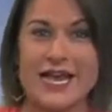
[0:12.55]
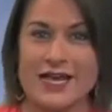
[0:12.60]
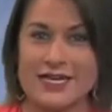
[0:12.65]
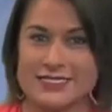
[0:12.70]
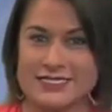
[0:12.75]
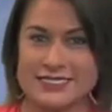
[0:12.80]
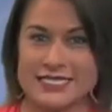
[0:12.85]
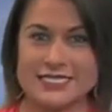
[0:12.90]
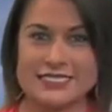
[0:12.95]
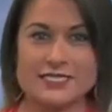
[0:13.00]

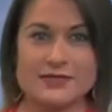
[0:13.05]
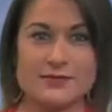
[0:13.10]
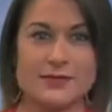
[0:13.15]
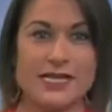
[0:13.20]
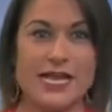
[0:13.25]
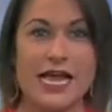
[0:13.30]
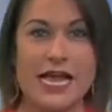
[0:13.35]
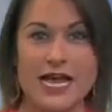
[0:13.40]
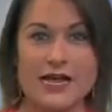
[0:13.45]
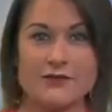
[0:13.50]

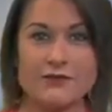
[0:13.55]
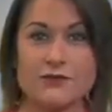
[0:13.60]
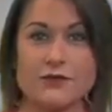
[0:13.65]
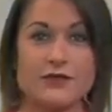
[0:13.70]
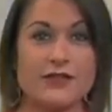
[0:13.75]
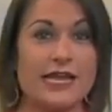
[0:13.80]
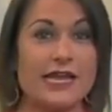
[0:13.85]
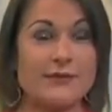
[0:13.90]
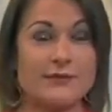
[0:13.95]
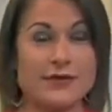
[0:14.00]
Seasonably hot for
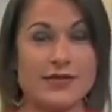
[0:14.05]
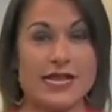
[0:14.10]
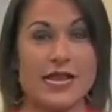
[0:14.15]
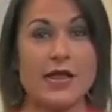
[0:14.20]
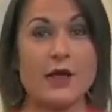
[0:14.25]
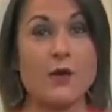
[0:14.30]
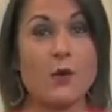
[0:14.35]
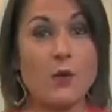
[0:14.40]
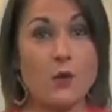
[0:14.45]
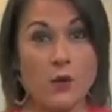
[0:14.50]
Labor
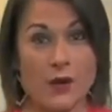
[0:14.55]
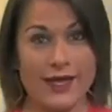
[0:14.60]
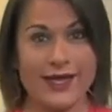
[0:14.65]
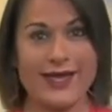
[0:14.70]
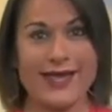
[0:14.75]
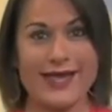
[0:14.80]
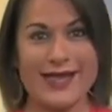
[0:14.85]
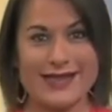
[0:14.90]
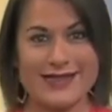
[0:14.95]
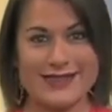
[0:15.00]
Day
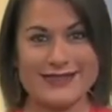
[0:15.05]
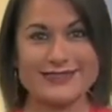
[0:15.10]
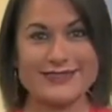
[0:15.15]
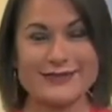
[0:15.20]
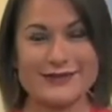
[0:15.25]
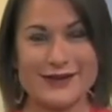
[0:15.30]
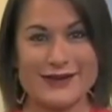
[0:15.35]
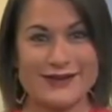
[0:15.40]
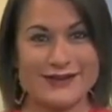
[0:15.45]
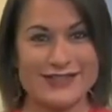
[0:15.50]
weekend. So
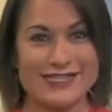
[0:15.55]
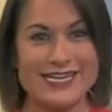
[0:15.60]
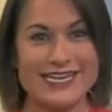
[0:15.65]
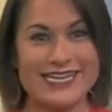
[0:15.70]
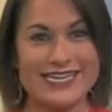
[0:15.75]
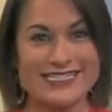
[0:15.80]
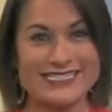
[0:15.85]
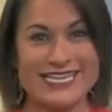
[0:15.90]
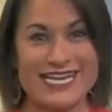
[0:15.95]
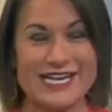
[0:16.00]
we're already
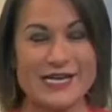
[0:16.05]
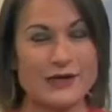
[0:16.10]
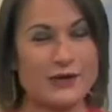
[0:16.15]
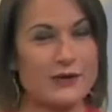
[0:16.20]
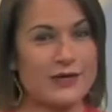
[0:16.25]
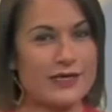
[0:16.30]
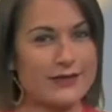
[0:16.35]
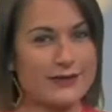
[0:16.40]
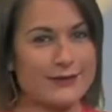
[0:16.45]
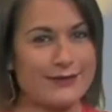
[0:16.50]
going to take a
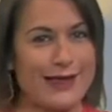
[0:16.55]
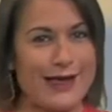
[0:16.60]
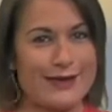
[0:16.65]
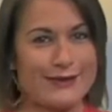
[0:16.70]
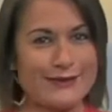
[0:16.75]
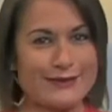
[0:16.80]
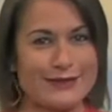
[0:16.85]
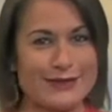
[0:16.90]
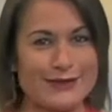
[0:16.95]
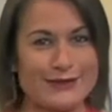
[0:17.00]
quick little
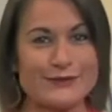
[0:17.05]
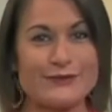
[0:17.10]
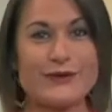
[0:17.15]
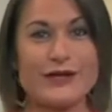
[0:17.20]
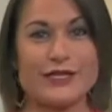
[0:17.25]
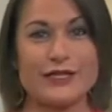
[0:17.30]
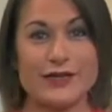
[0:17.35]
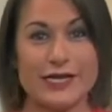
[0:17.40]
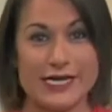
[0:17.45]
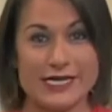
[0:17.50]
outlook on
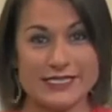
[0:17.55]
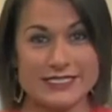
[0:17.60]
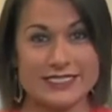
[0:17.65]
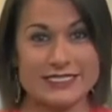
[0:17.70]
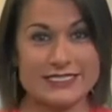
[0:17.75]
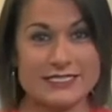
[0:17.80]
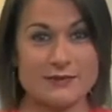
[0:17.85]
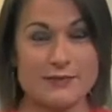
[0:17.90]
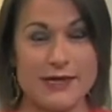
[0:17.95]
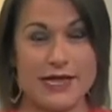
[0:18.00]
what you can
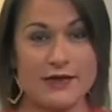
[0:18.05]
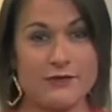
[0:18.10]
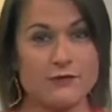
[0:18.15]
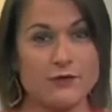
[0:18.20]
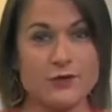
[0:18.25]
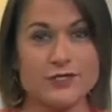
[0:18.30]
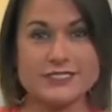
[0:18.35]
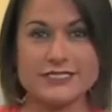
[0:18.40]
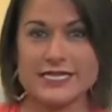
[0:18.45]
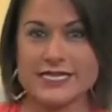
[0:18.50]
anticipate.
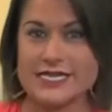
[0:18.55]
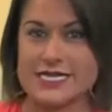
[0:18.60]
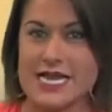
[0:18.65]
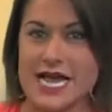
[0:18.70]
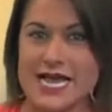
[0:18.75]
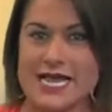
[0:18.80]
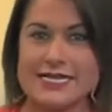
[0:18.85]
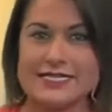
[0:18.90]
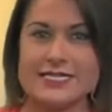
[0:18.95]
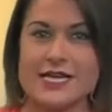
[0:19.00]
For
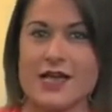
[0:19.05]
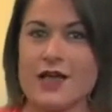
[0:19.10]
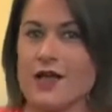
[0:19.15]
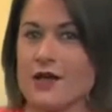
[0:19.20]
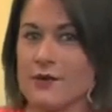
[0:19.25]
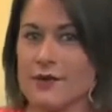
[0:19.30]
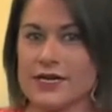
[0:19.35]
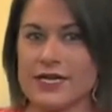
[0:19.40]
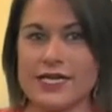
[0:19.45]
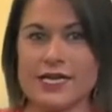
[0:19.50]
tonight,
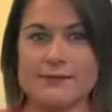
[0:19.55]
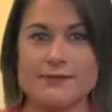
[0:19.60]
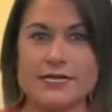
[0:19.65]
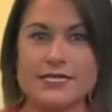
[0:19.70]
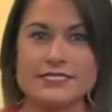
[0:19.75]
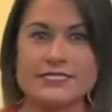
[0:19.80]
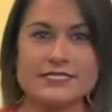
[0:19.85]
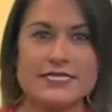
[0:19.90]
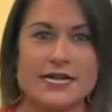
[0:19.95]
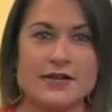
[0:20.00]
we're going to keep
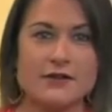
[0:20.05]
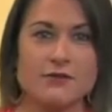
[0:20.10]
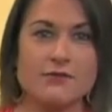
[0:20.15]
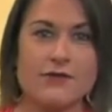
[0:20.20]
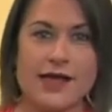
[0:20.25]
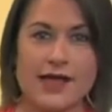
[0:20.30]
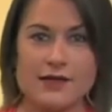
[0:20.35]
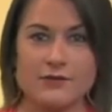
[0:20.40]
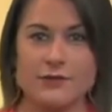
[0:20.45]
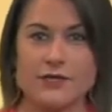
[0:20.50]
that sun
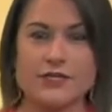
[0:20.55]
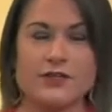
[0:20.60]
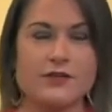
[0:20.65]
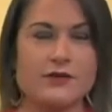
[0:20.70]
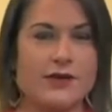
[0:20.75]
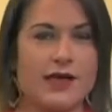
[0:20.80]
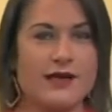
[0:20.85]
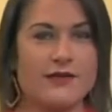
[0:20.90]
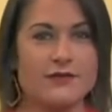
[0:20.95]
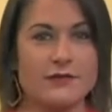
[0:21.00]
around. We
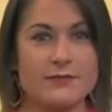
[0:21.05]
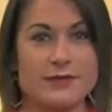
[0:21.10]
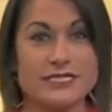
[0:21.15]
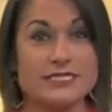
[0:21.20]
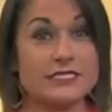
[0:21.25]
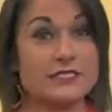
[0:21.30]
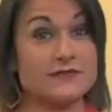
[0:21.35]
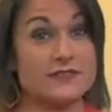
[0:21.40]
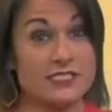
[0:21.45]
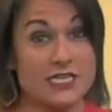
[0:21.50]
do have a
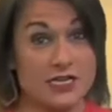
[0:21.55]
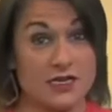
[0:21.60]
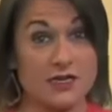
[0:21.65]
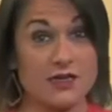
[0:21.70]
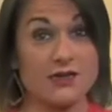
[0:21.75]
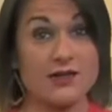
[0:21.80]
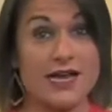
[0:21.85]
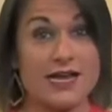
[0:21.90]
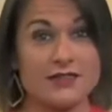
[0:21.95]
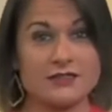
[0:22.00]
mix of sun and
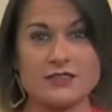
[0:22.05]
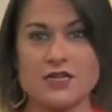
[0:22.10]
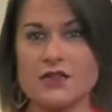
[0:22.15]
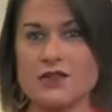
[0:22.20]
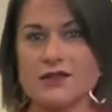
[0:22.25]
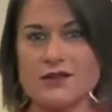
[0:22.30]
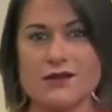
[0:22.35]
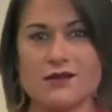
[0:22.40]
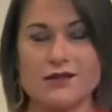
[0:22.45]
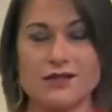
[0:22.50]
clouds.
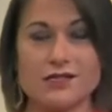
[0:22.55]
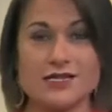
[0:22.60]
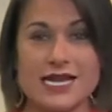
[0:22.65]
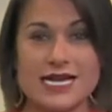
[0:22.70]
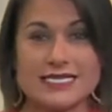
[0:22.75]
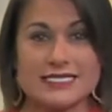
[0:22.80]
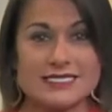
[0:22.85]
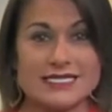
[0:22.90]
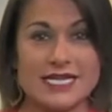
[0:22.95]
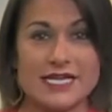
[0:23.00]
All in all, a
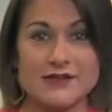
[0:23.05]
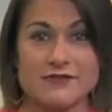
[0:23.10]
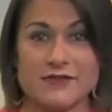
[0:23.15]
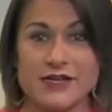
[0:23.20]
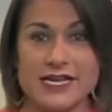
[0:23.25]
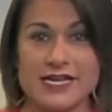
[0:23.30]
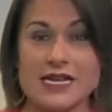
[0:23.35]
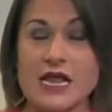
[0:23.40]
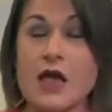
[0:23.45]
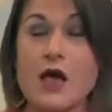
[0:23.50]
nice
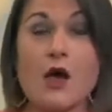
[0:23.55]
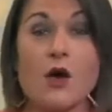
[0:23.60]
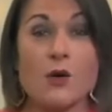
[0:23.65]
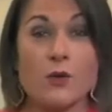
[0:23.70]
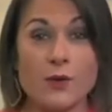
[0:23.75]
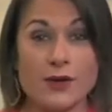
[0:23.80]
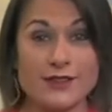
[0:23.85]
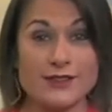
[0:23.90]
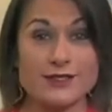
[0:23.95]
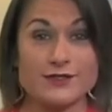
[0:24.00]
evening
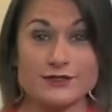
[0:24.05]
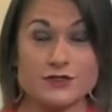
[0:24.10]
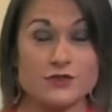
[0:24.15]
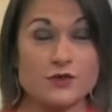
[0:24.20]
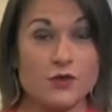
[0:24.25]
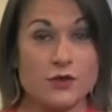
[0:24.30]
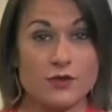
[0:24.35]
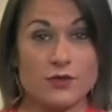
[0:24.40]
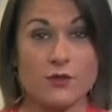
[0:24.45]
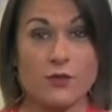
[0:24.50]
with those
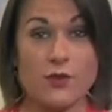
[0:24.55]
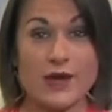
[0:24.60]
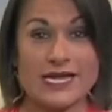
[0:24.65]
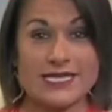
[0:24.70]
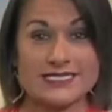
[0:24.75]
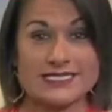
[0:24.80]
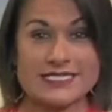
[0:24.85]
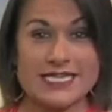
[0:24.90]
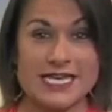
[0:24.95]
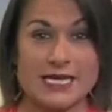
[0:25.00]
north
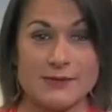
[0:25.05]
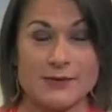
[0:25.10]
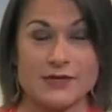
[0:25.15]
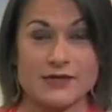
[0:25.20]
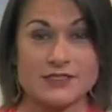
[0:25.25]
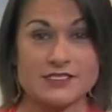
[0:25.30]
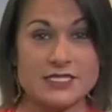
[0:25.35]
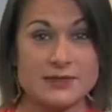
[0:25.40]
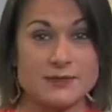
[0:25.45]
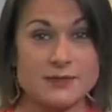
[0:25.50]
winds, keeping
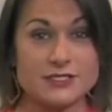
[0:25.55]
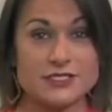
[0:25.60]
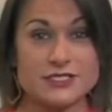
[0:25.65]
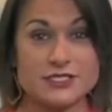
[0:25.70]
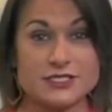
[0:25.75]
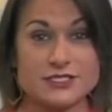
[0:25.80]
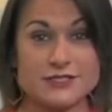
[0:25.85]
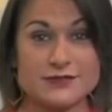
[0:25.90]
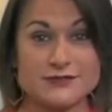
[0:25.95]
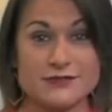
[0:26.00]
our
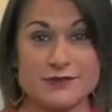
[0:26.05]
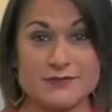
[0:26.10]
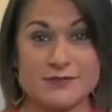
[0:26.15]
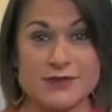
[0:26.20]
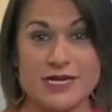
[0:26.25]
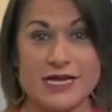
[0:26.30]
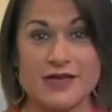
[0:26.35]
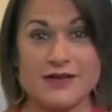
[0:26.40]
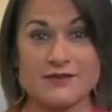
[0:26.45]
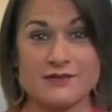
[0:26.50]
temperatures from
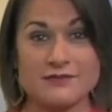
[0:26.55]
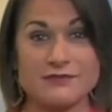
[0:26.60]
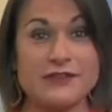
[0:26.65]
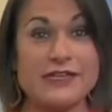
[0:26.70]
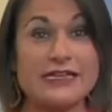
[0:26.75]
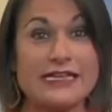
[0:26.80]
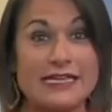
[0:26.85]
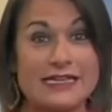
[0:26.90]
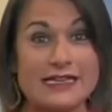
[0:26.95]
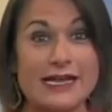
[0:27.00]
uh,
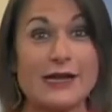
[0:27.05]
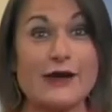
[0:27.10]
feeling like